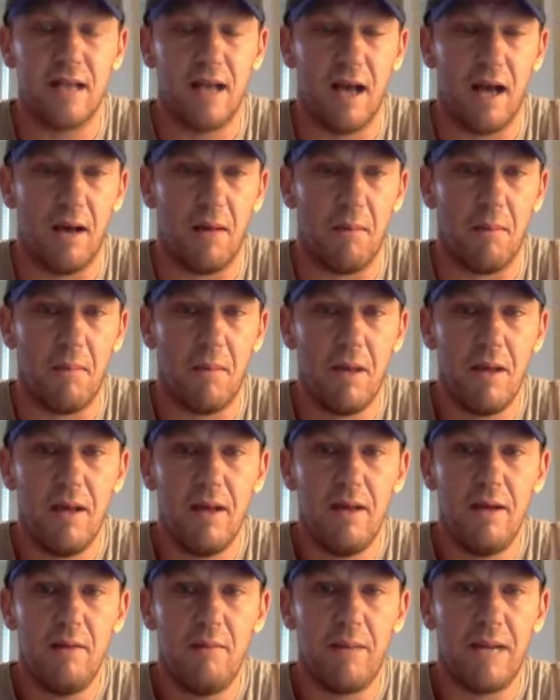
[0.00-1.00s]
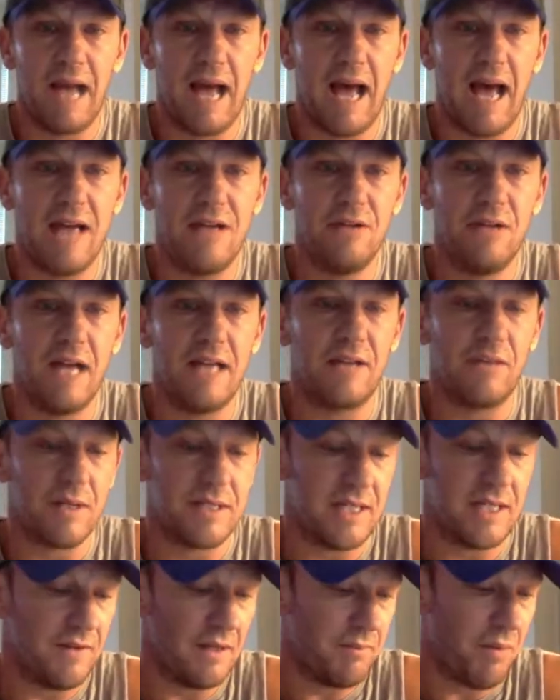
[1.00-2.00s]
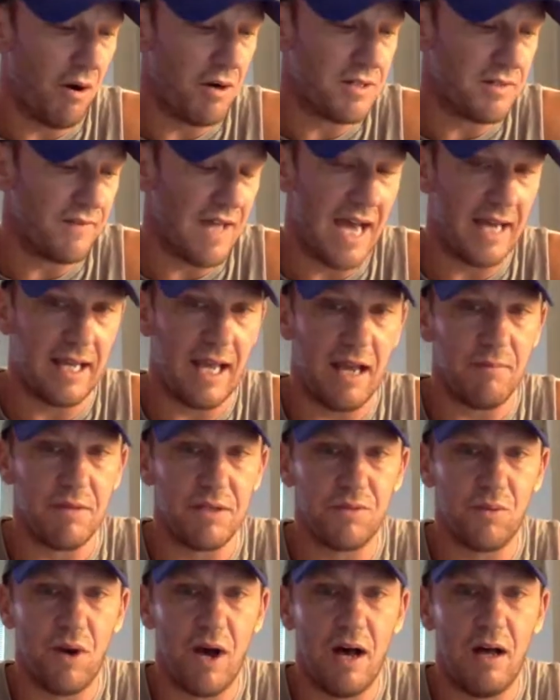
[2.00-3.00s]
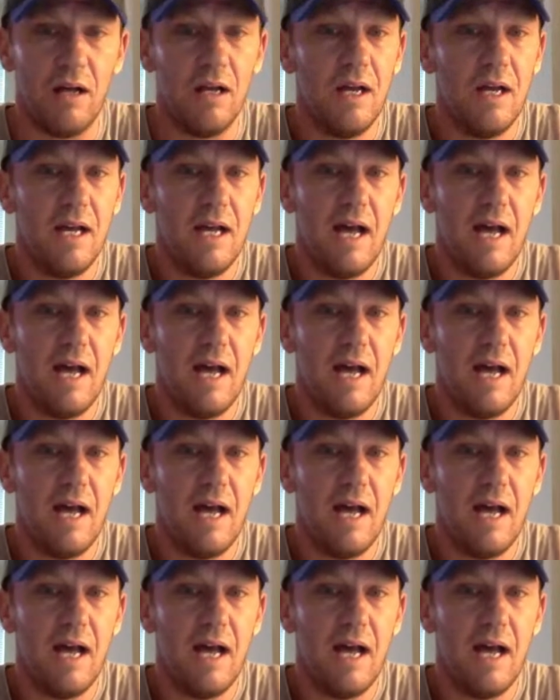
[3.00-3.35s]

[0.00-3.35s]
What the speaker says: But I do like the receiving parts of that game as well.